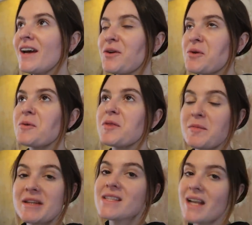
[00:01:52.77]
or the
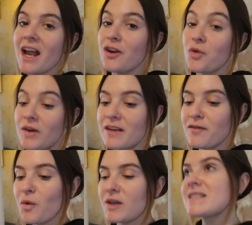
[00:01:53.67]
bits that hadn't already
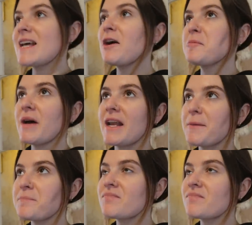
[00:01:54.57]
fallen down, but